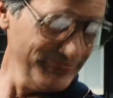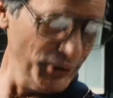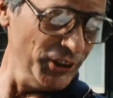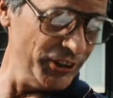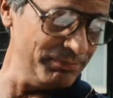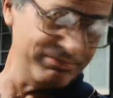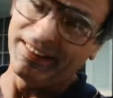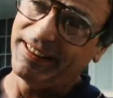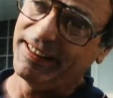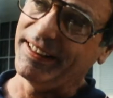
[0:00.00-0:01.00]
Good.
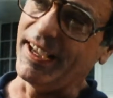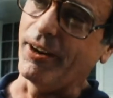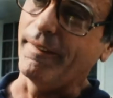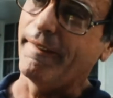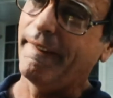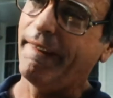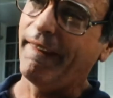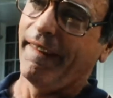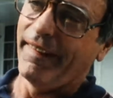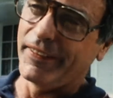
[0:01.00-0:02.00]
Now,
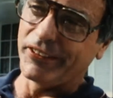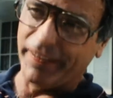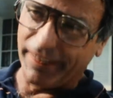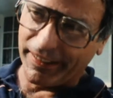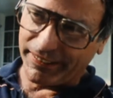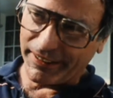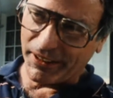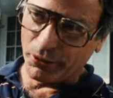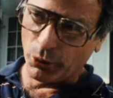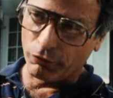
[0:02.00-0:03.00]
you see that
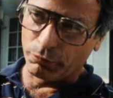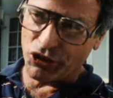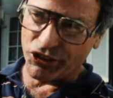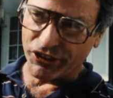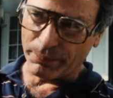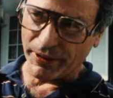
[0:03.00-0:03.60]
uh, row of bushes up